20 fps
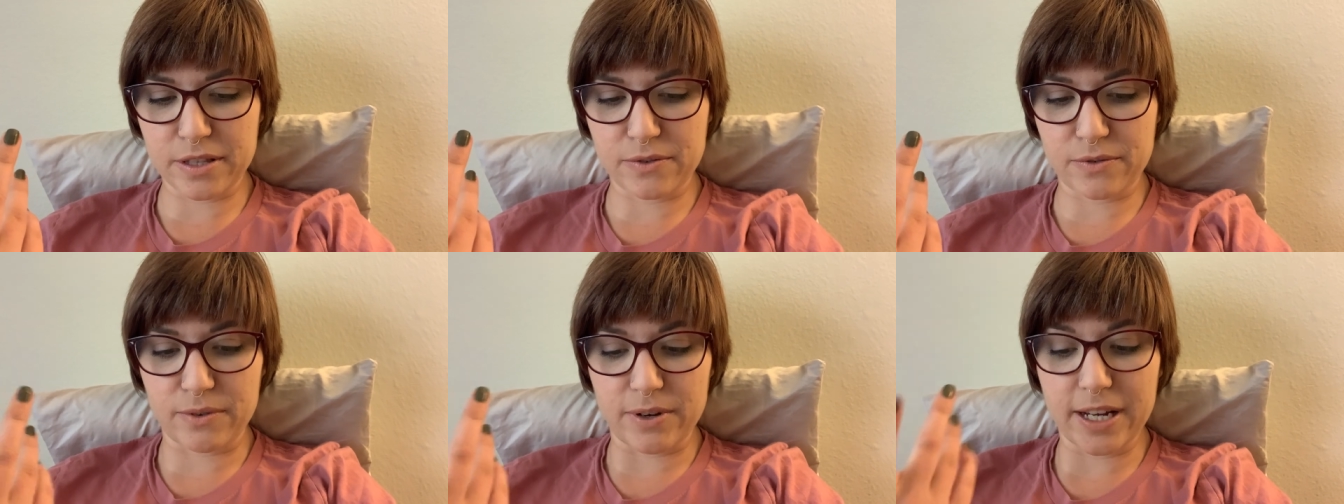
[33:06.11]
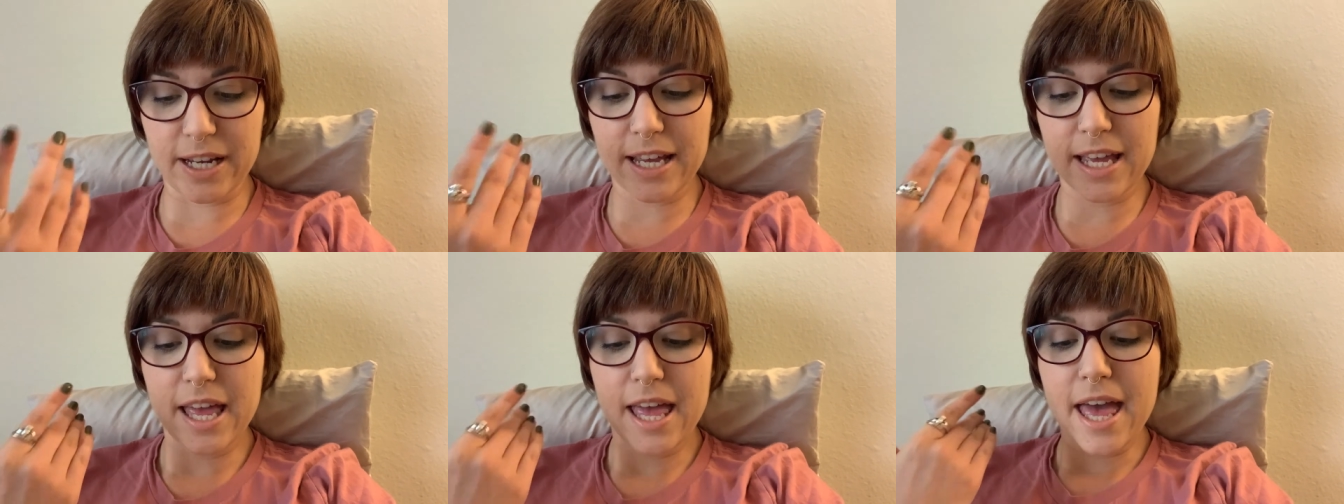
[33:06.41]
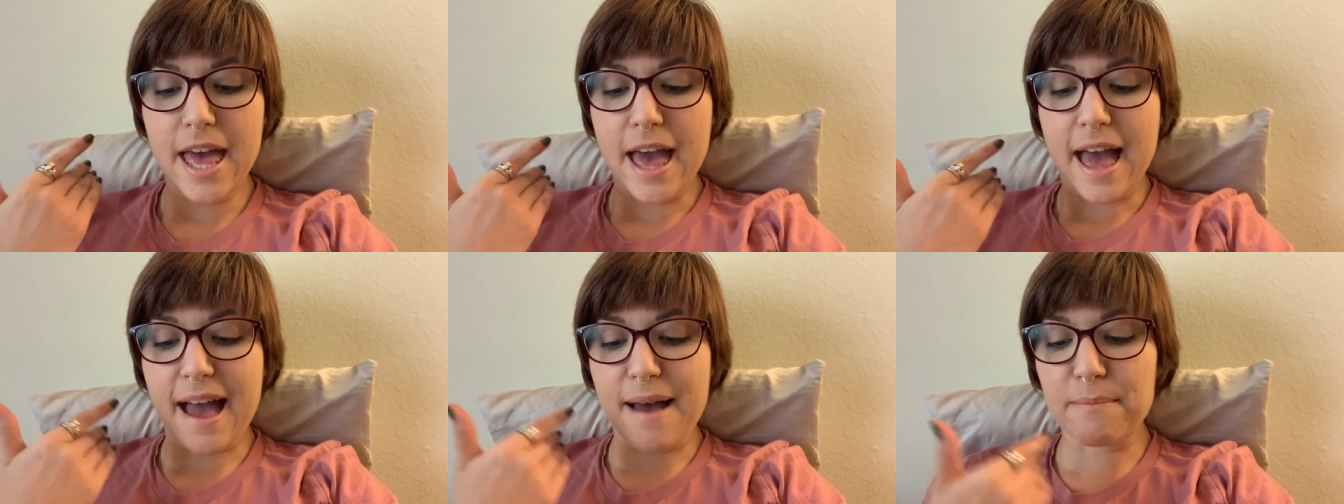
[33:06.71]
the ring.
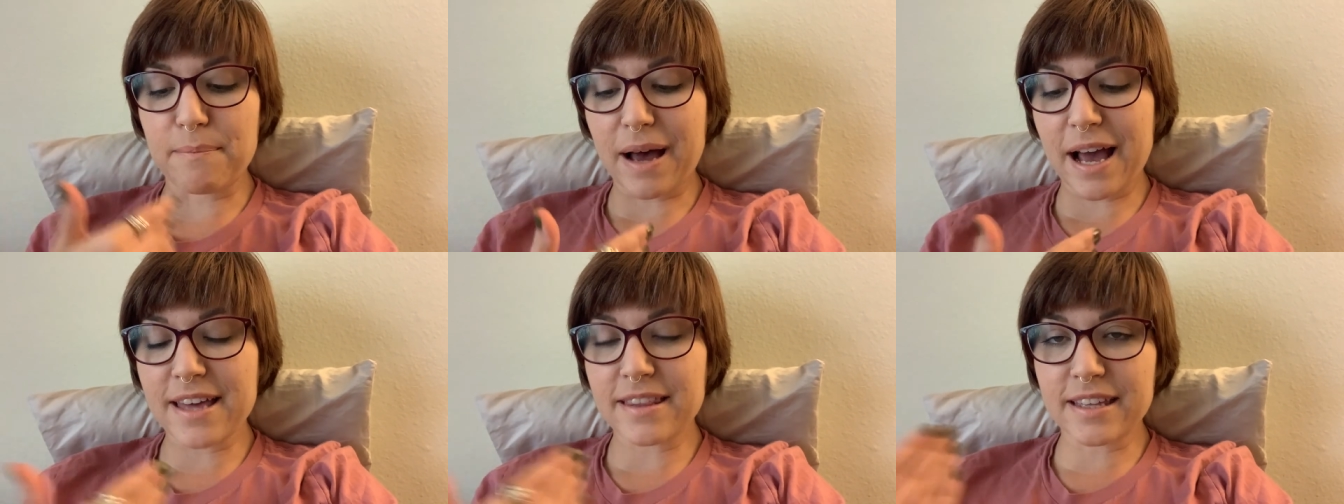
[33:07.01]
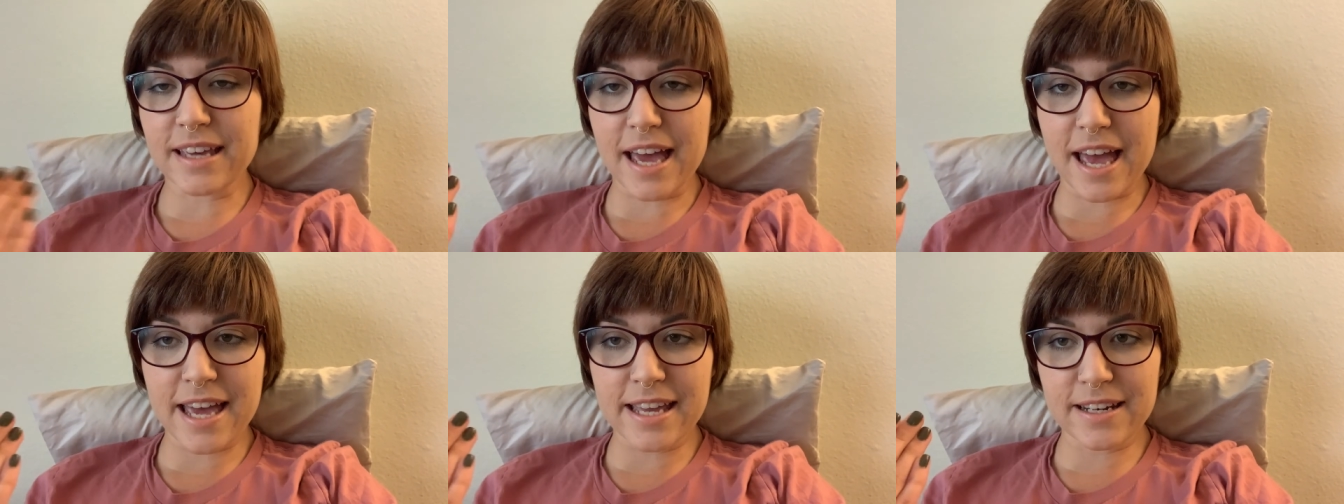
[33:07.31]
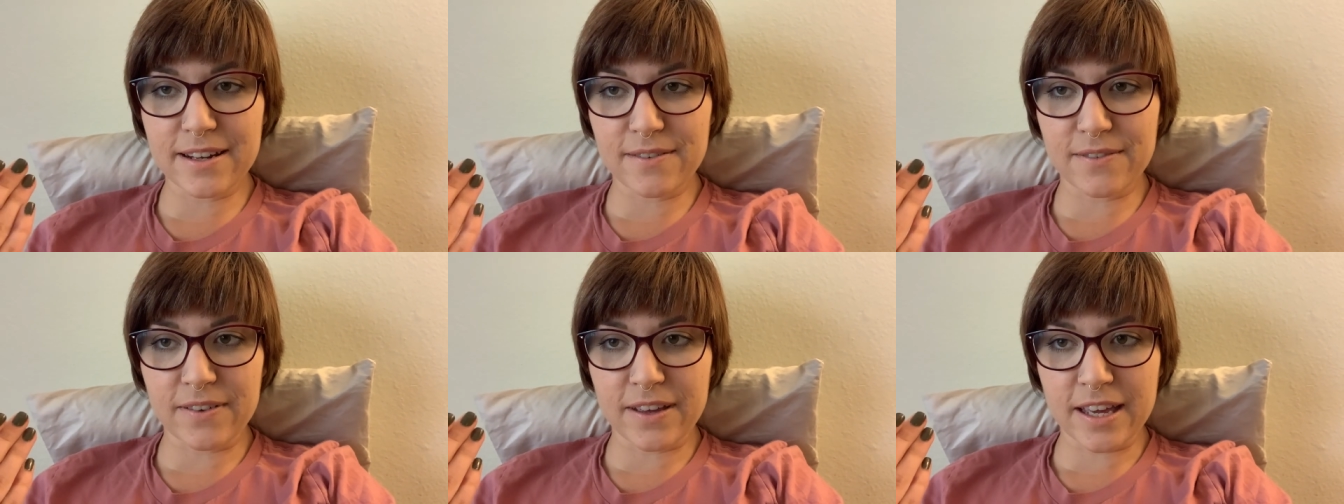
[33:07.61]
And by the
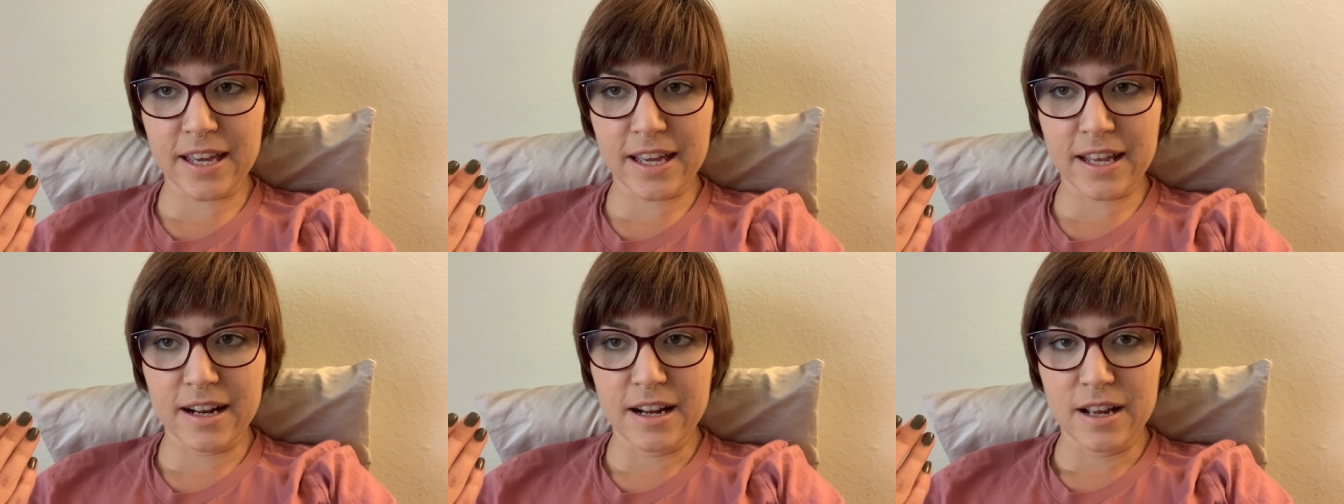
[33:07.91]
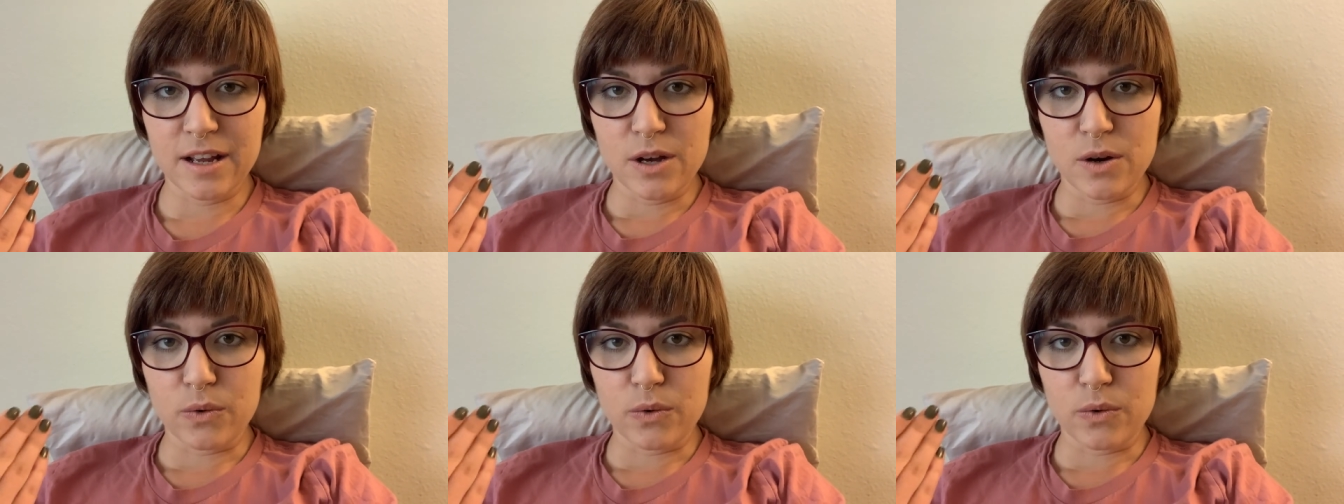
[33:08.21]
end of it,